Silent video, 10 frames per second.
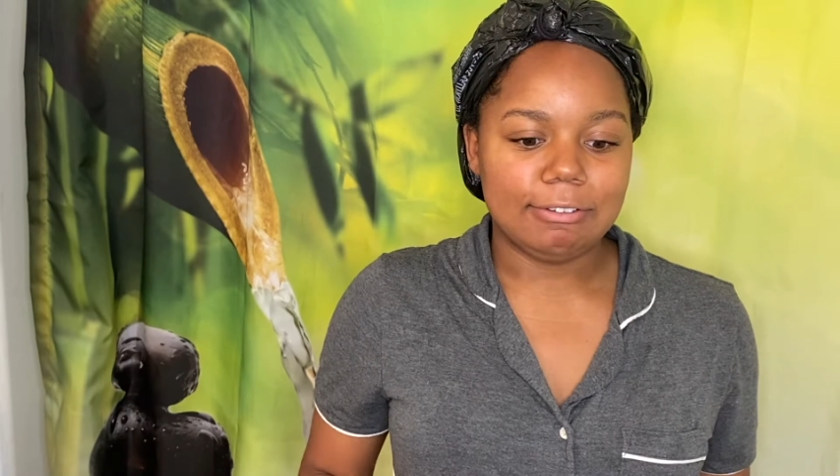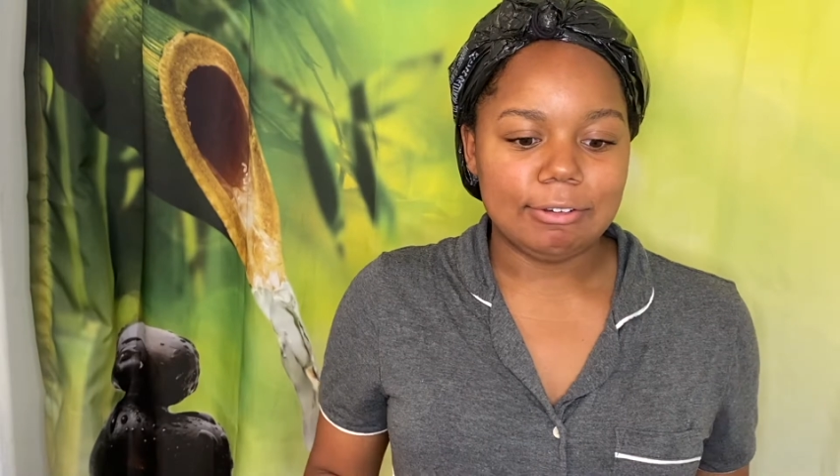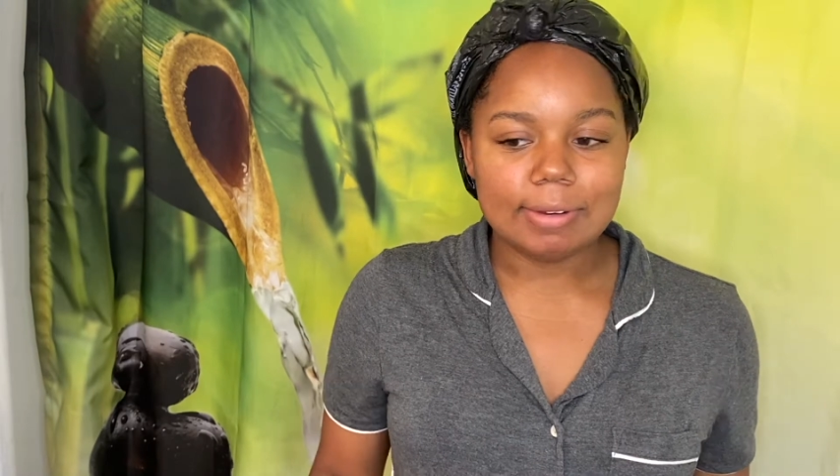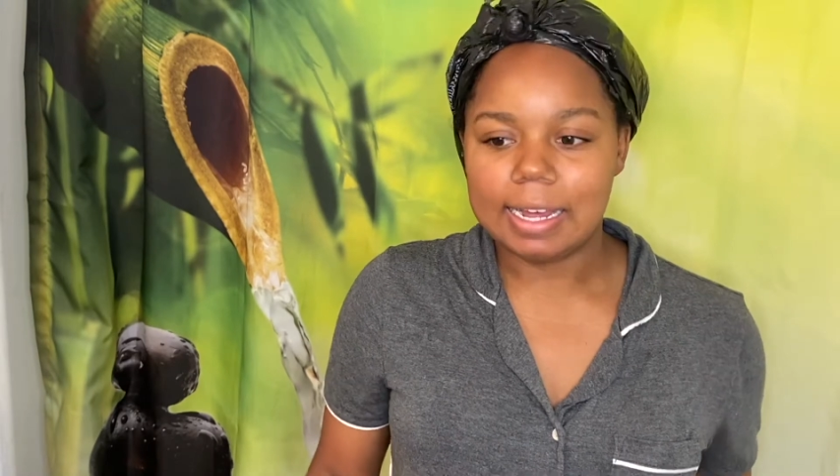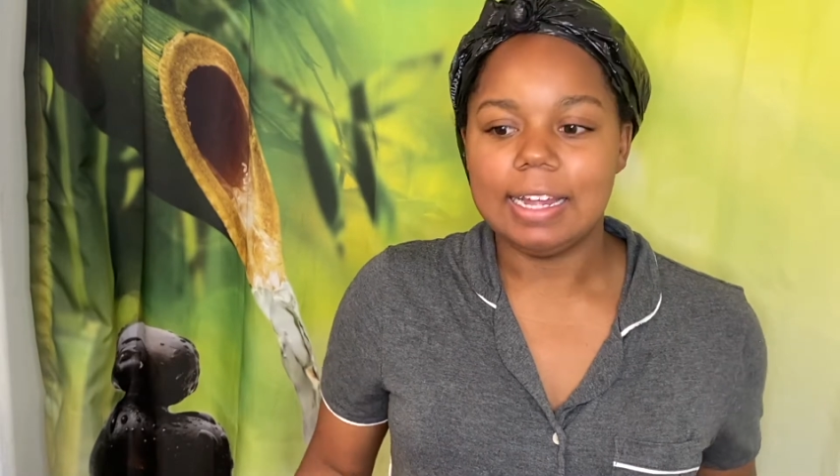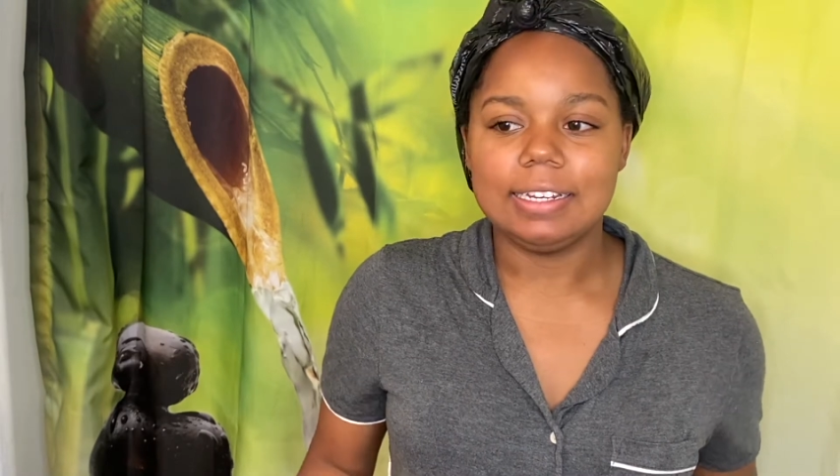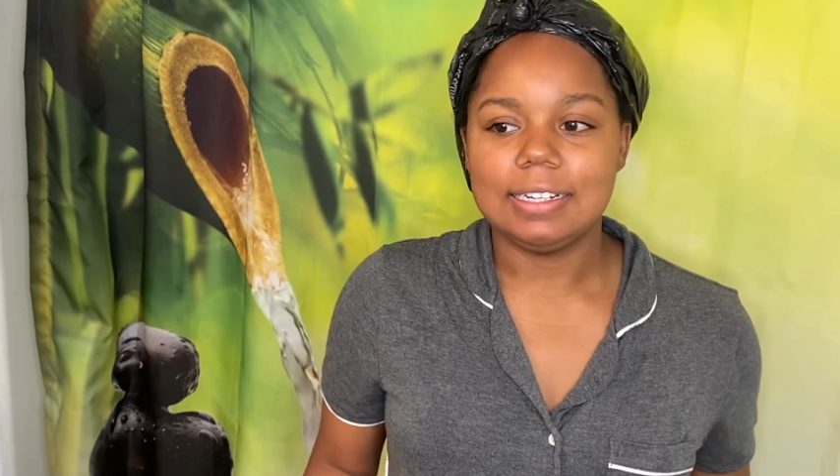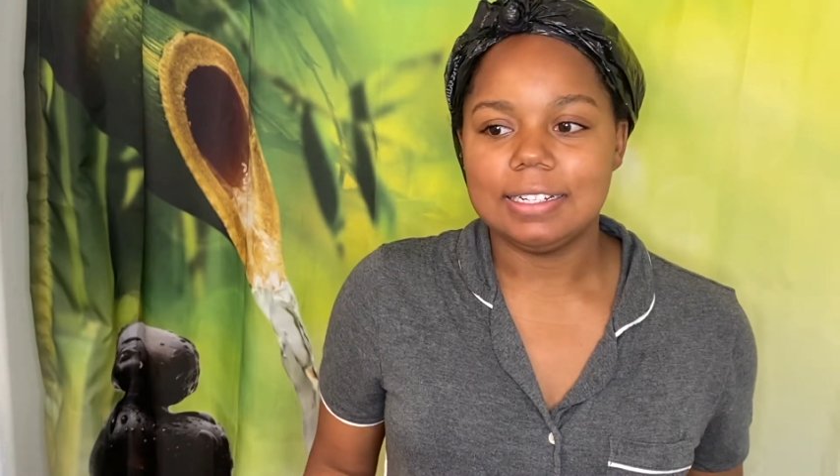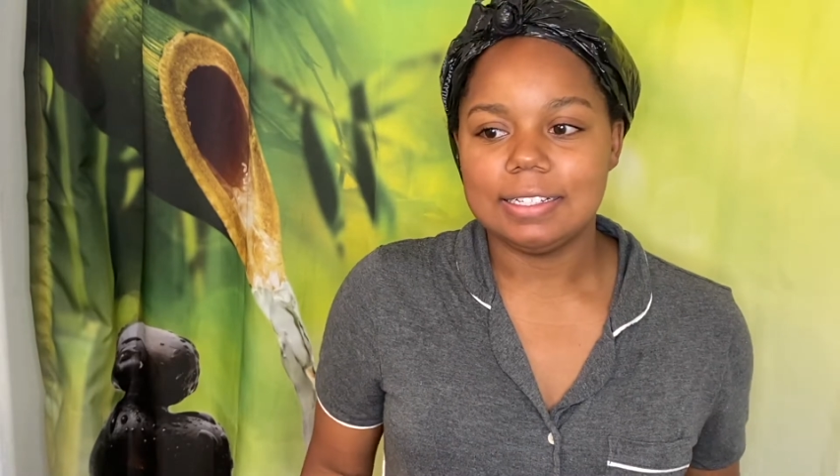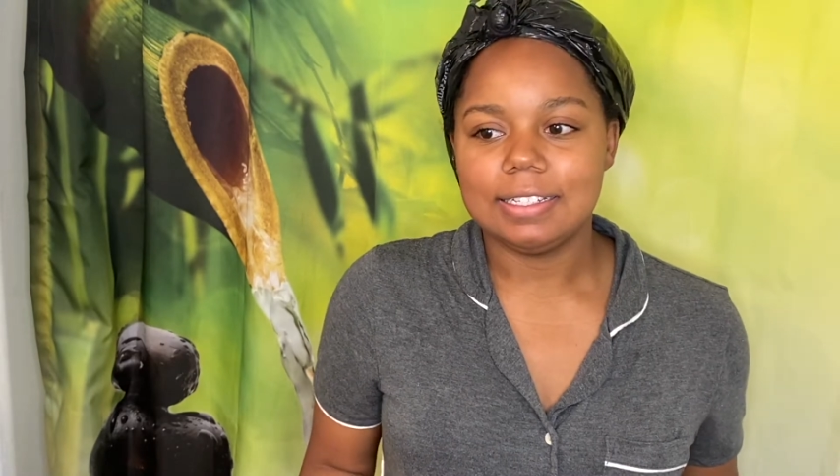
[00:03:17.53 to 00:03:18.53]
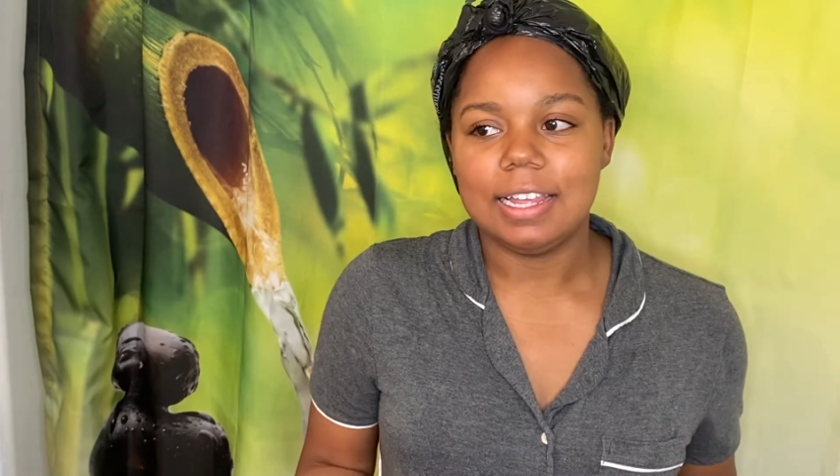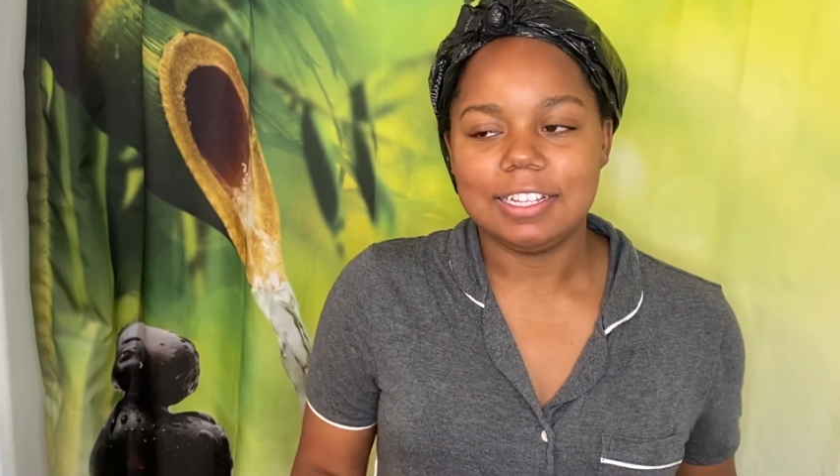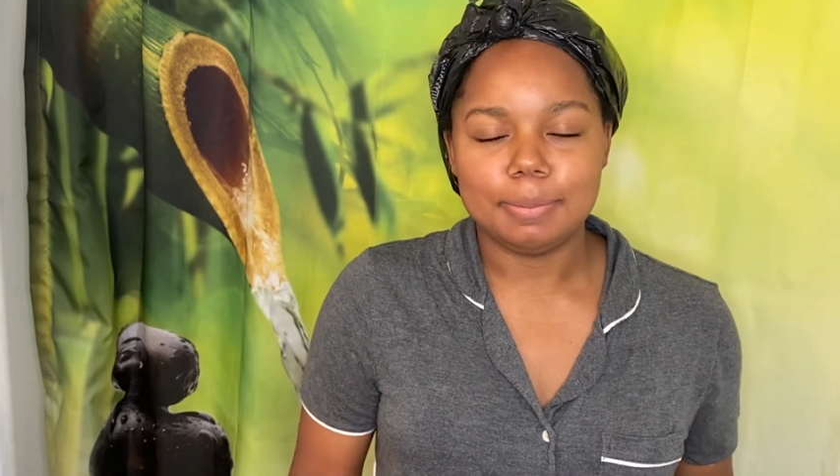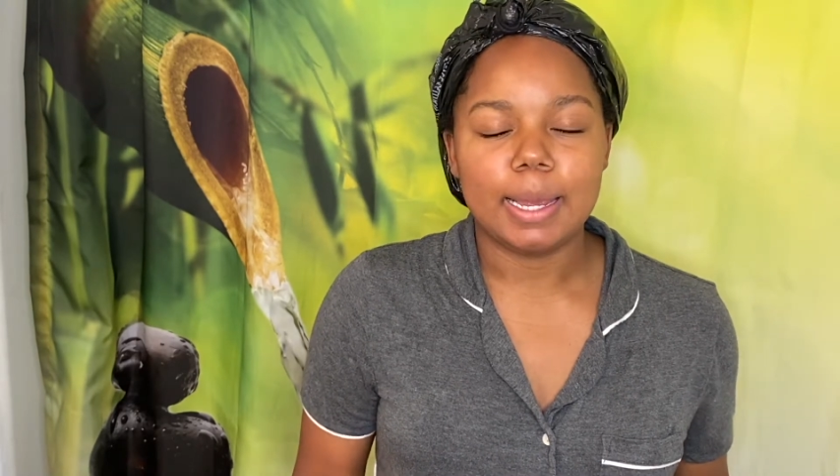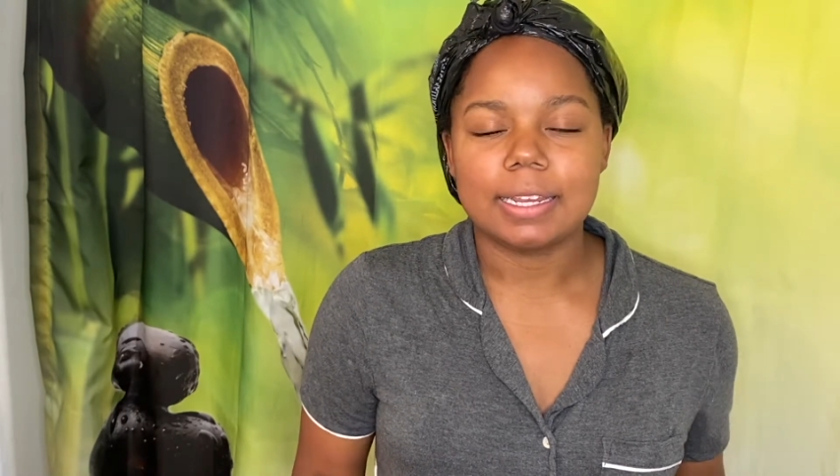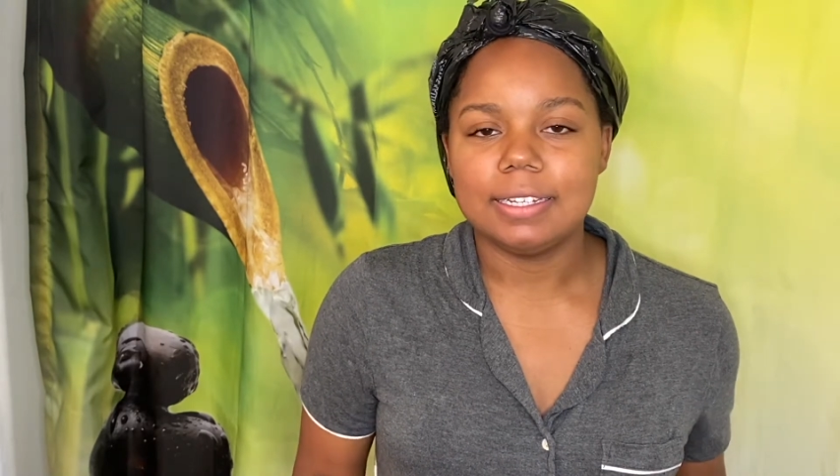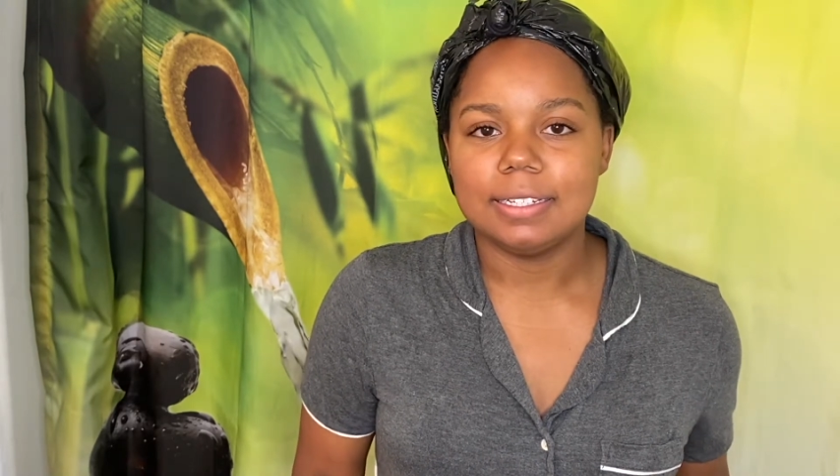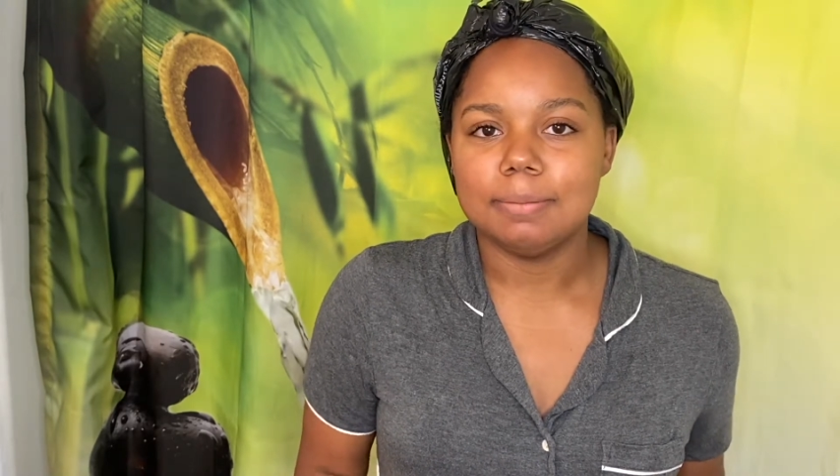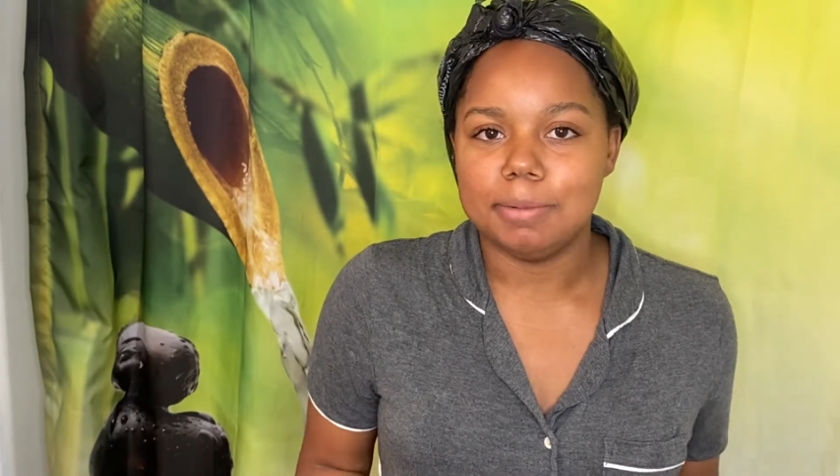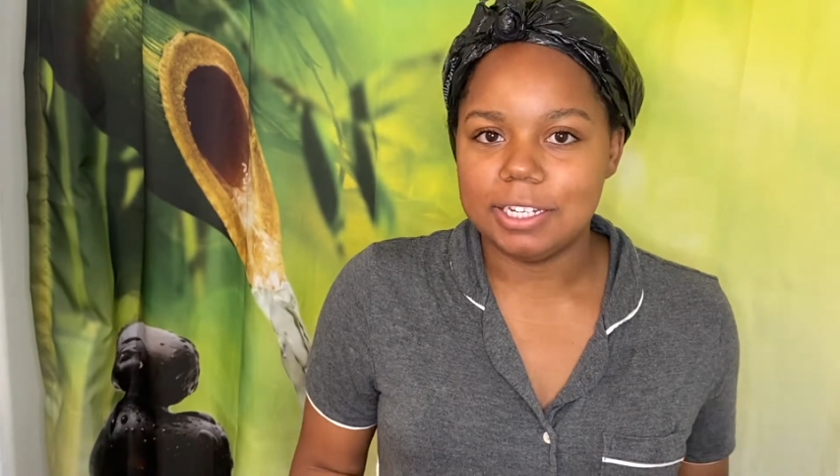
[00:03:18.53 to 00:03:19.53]
do not expect
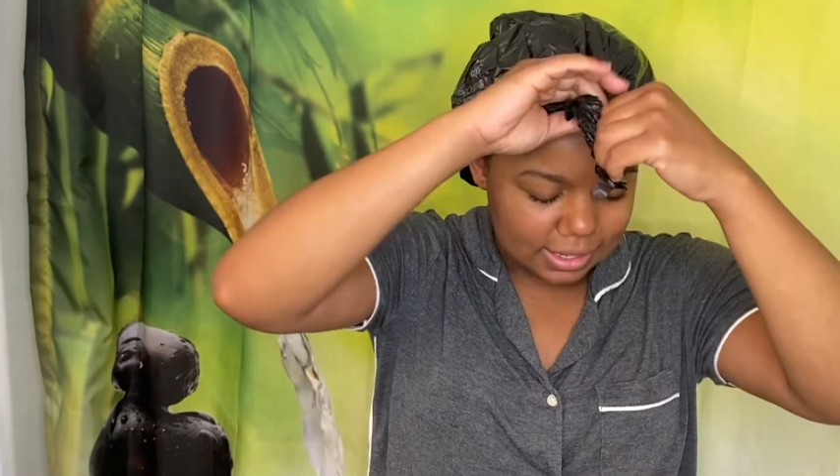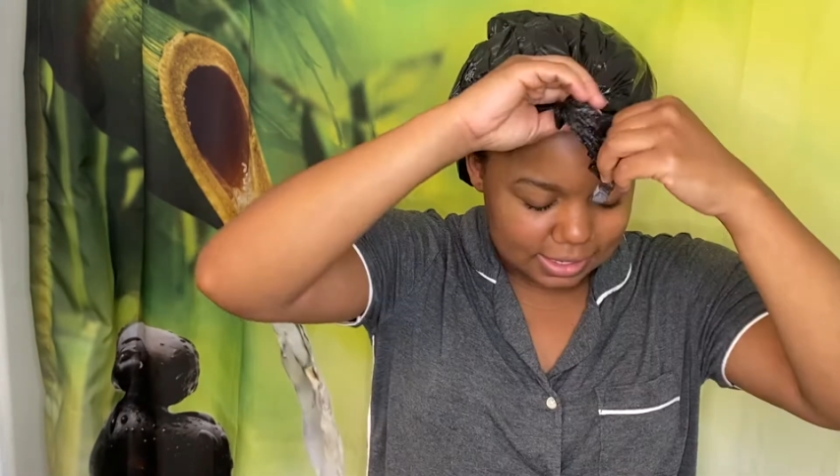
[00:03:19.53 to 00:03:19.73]
much.